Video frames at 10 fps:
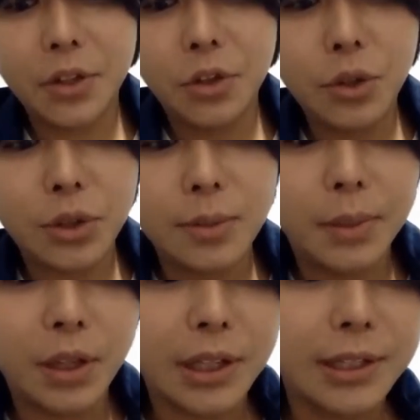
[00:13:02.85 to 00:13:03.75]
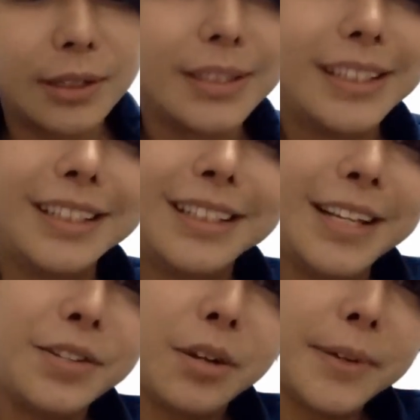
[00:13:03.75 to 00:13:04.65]
the YouTube blogger
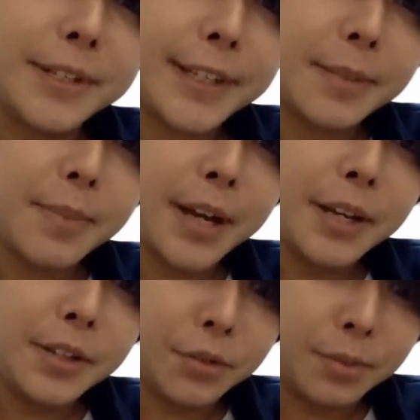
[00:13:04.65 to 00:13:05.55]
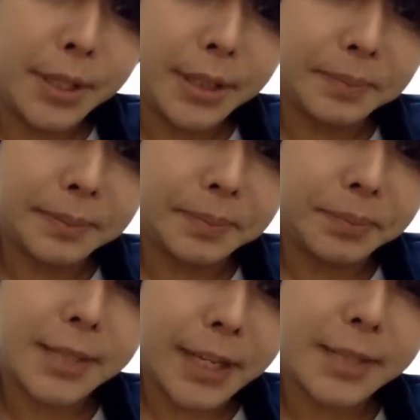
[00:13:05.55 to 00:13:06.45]
as always aspired to
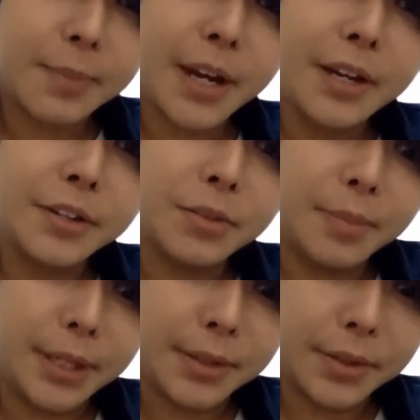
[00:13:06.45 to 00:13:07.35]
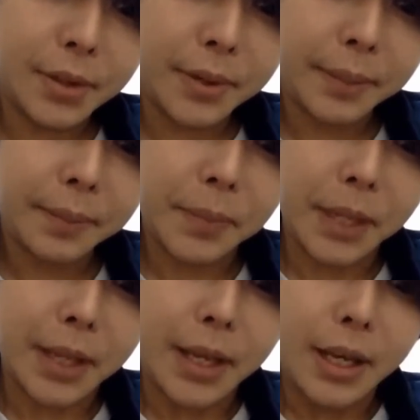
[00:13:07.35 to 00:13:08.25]
be.
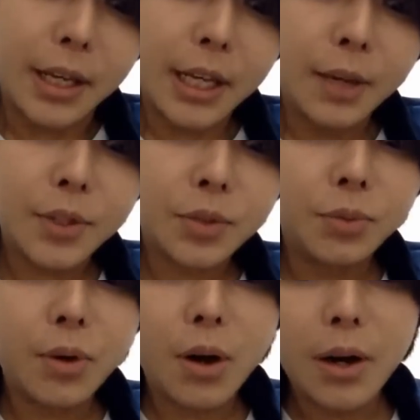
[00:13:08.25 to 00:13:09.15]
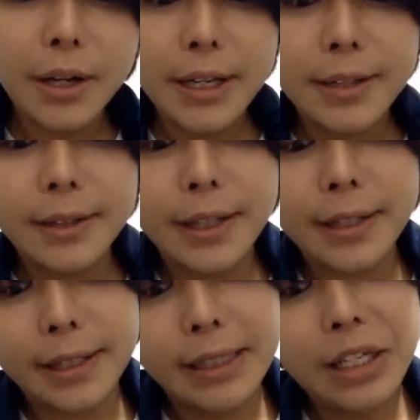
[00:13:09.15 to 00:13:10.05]
He was wrong in
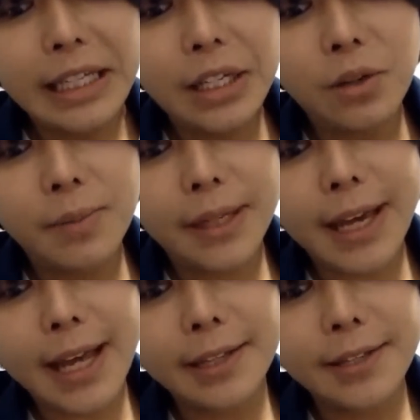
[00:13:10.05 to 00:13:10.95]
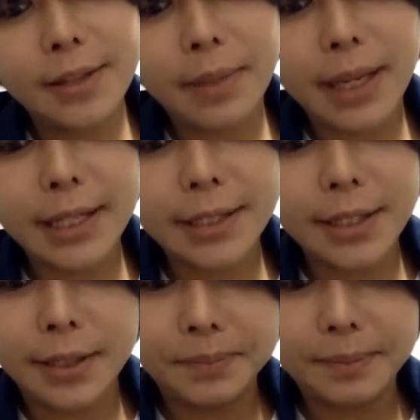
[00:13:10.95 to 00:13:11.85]
that the legal mechanism kicked
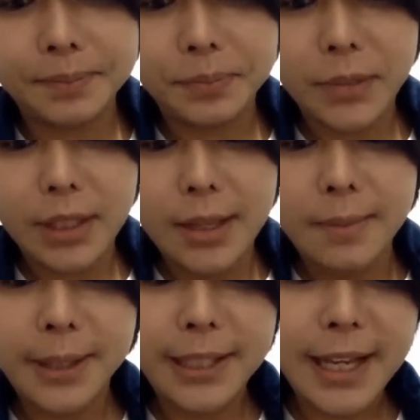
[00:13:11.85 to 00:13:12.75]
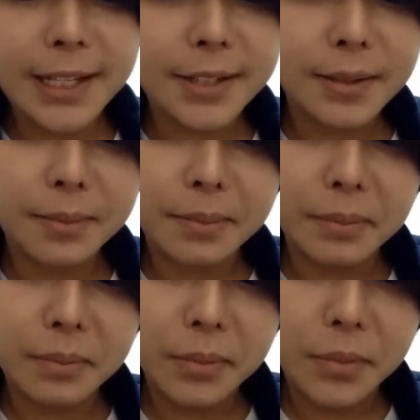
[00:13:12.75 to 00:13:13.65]
in. But let us
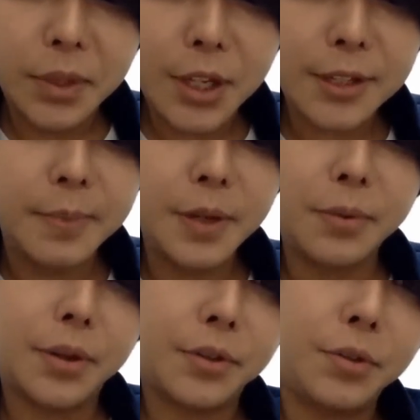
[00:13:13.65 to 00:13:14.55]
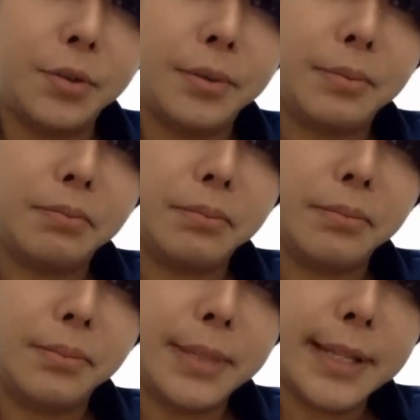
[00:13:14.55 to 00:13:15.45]
not be wrong too,
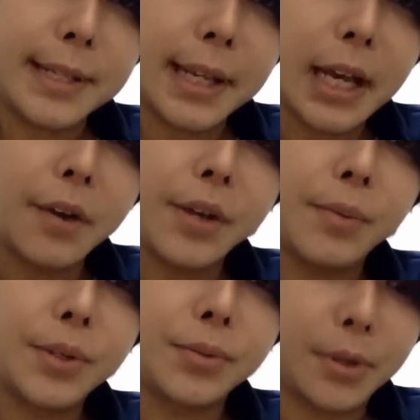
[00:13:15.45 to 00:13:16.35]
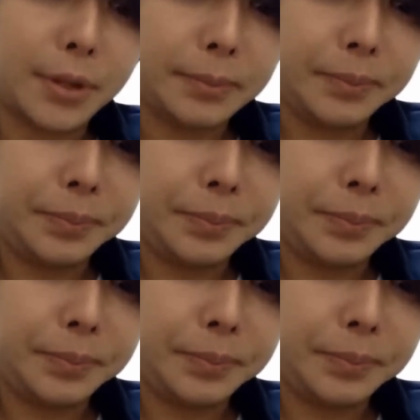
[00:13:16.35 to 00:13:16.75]
just like how he was wrong.